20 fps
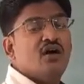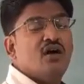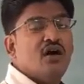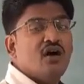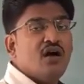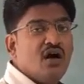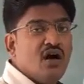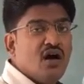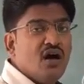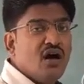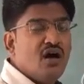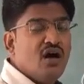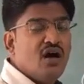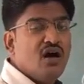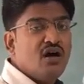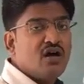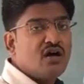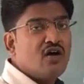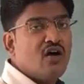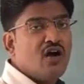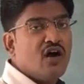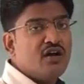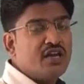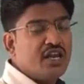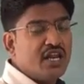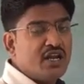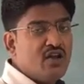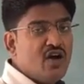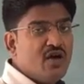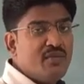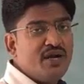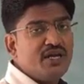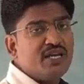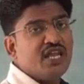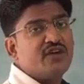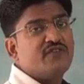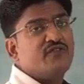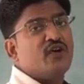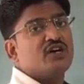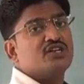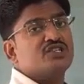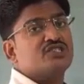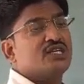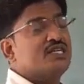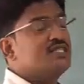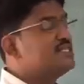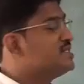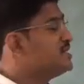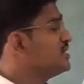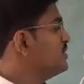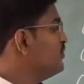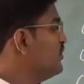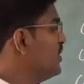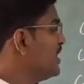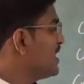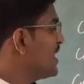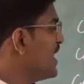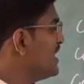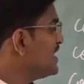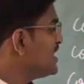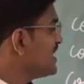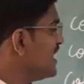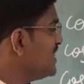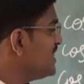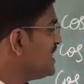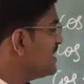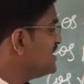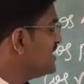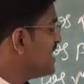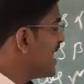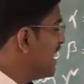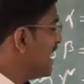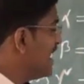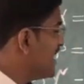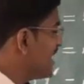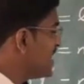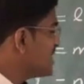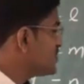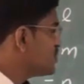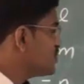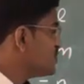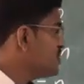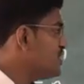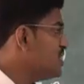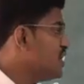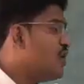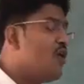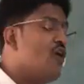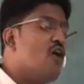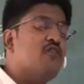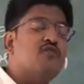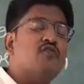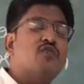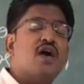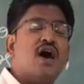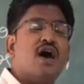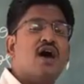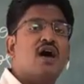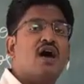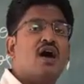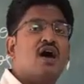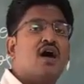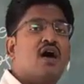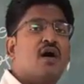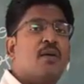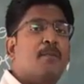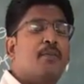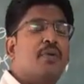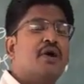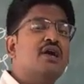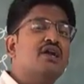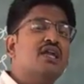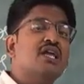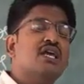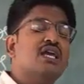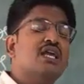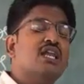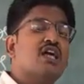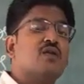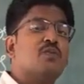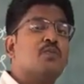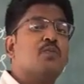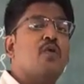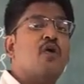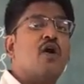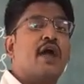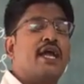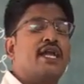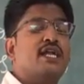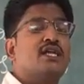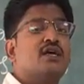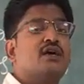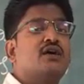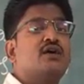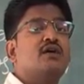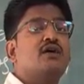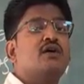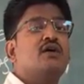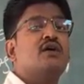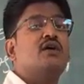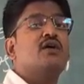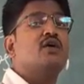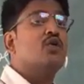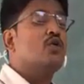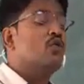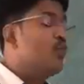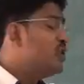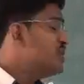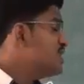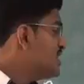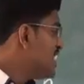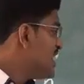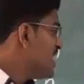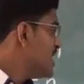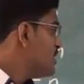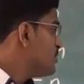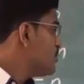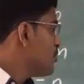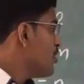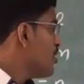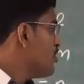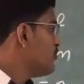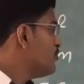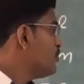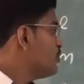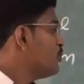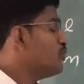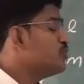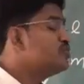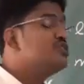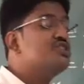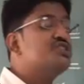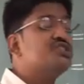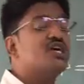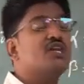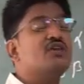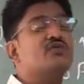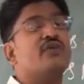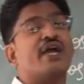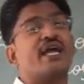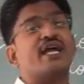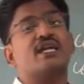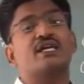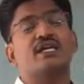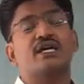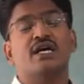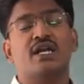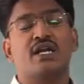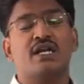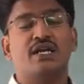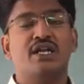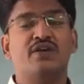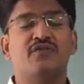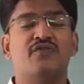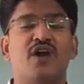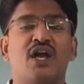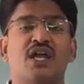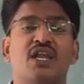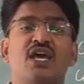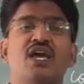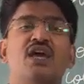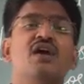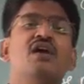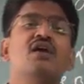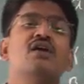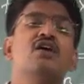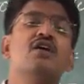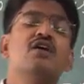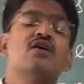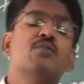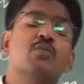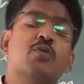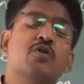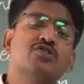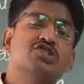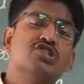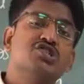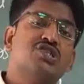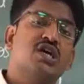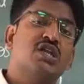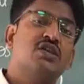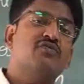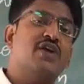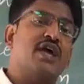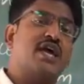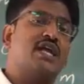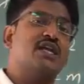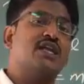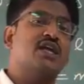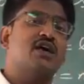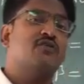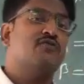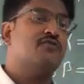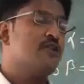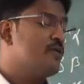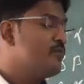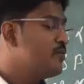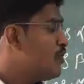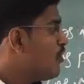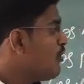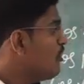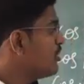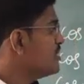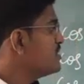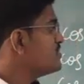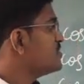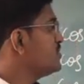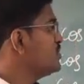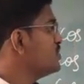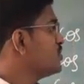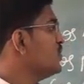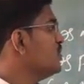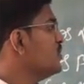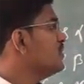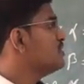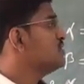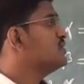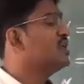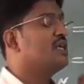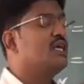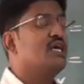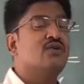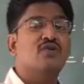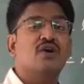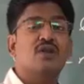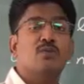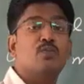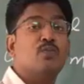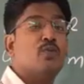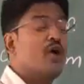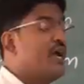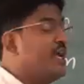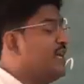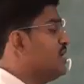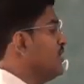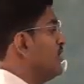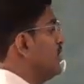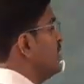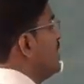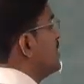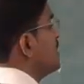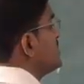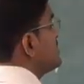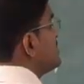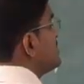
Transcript: trigonometric functions, we can tell the direction of the particular point with the help of position vector, defining position vector from origin to the given point. Let us